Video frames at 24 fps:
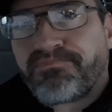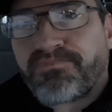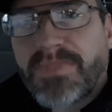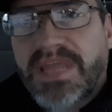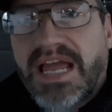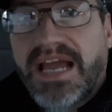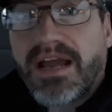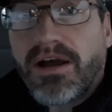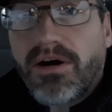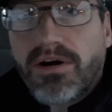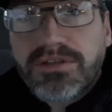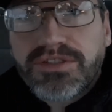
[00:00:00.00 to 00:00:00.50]

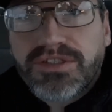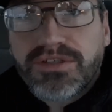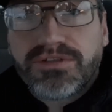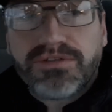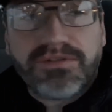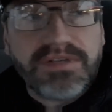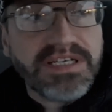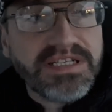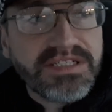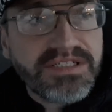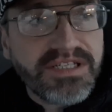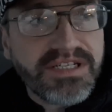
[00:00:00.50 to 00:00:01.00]
I also
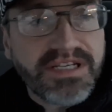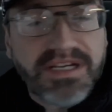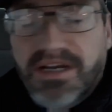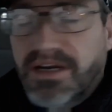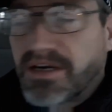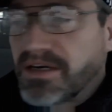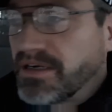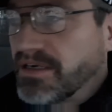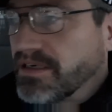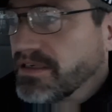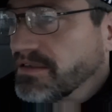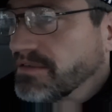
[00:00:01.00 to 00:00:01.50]
do
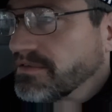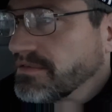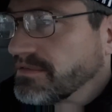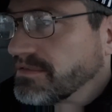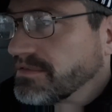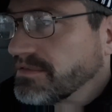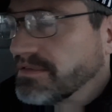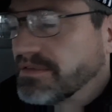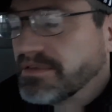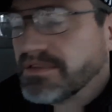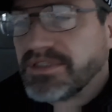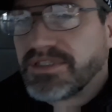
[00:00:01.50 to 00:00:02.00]
Instacart,
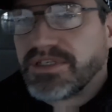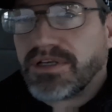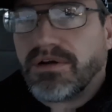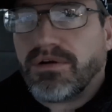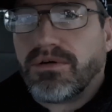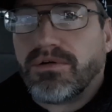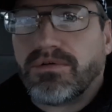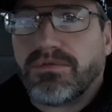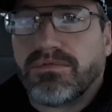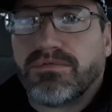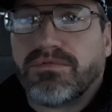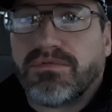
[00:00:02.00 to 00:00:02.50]

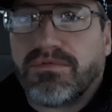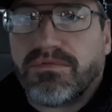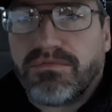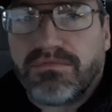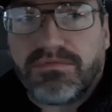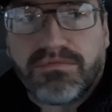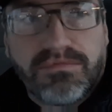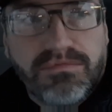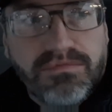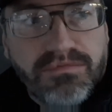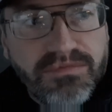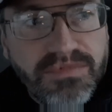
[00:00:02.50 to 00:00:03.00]
so
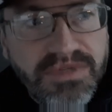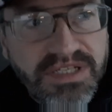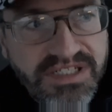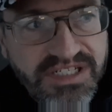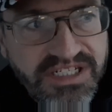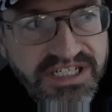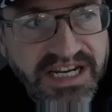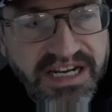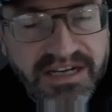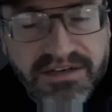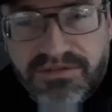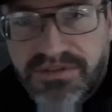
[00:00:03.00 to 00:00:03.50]
this
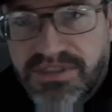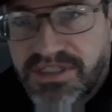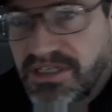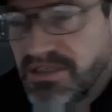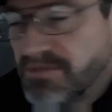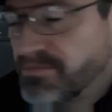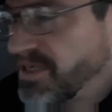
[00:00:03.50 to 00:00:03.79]
channel is going to